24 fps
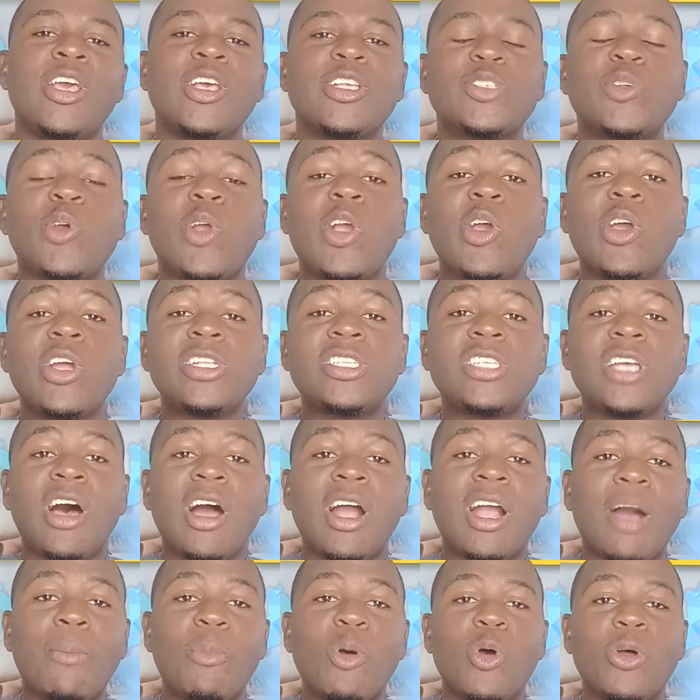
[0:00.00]
So we're going to
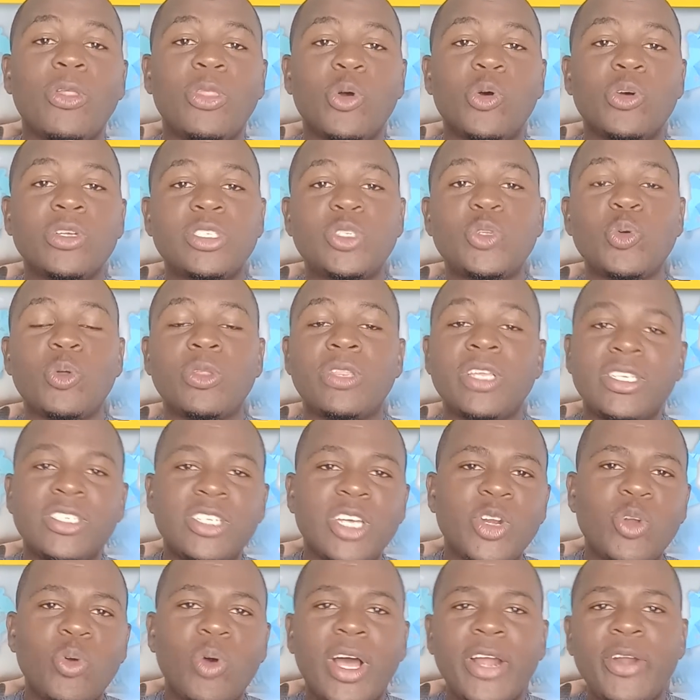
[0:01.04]
talk about those two things.
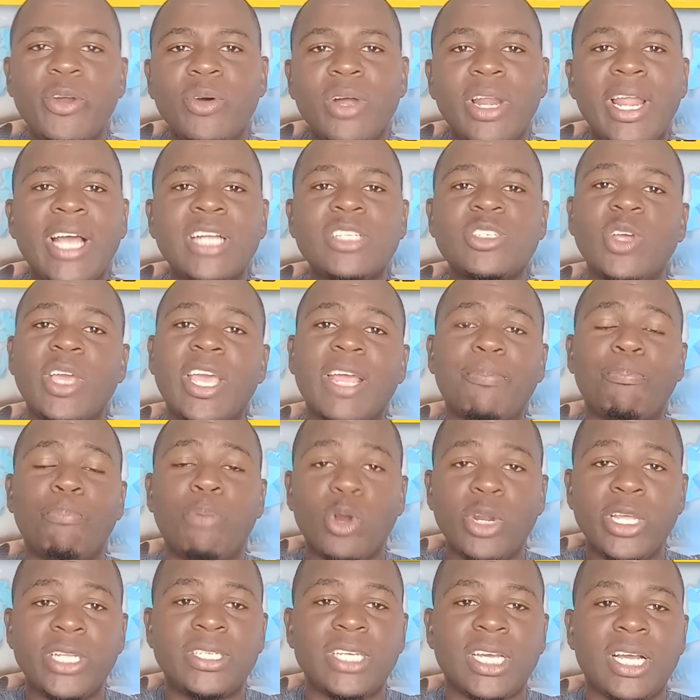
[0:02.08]
You know, I don't like to get
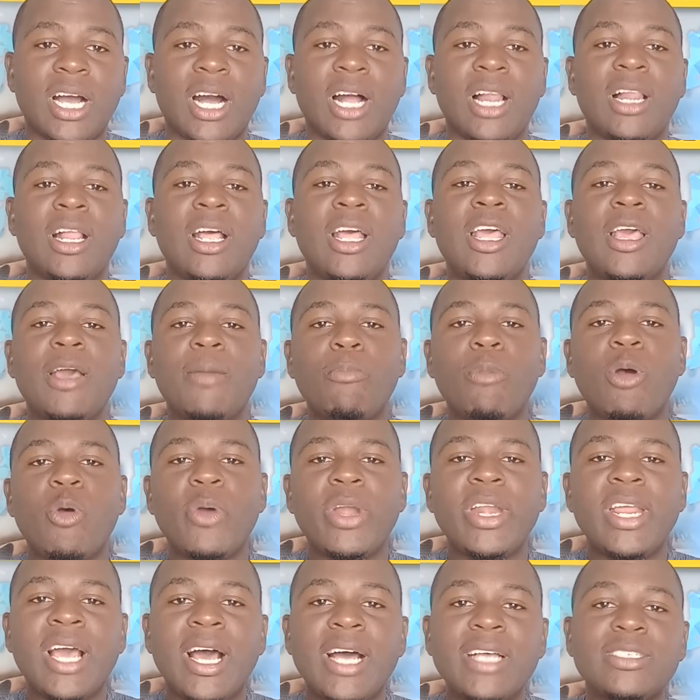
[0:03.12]
political, but
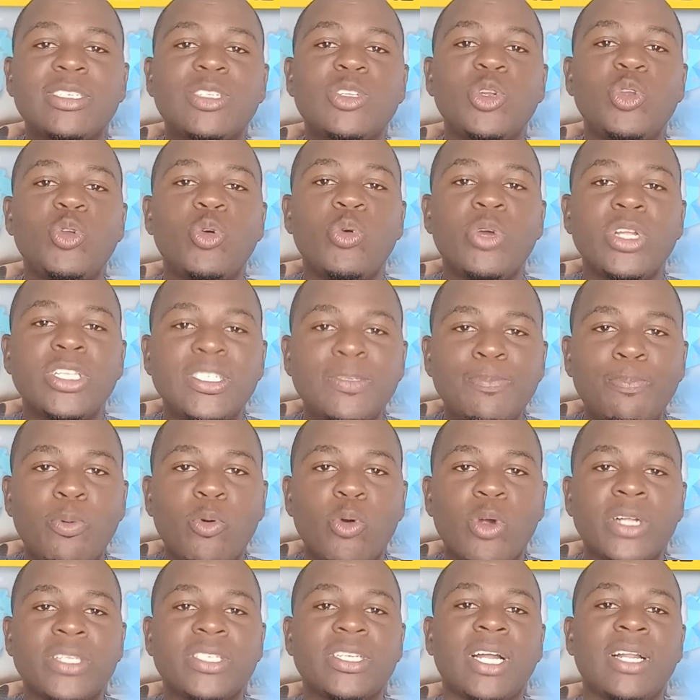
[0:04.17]
when it has to do with
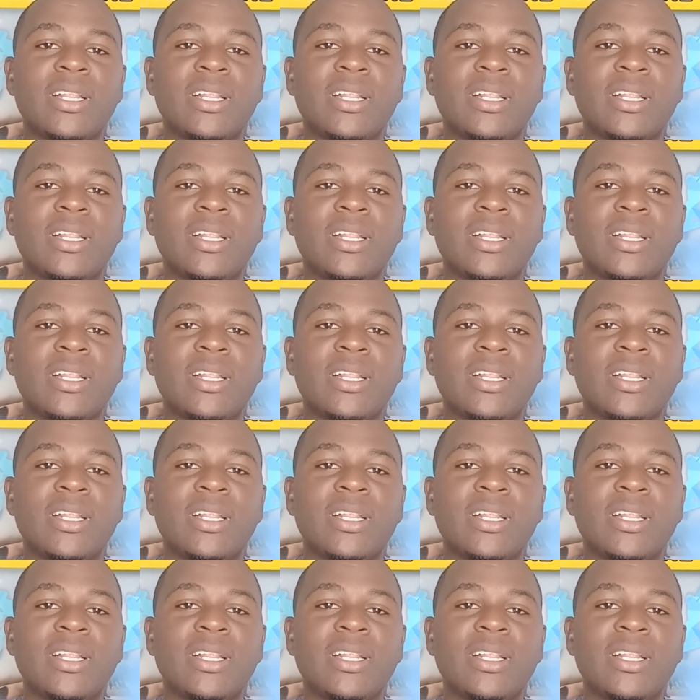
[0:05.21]
sports